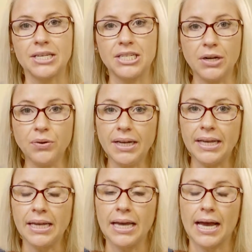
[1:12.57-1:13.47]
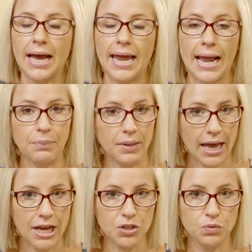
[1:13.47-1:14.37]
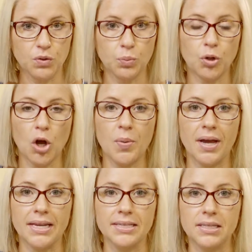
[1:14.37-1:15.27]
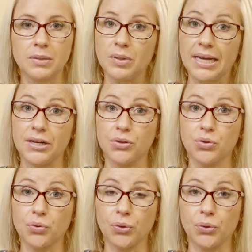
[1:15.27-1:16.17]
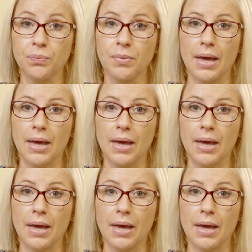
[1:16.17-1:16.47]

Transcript: generally an application for probate is completed through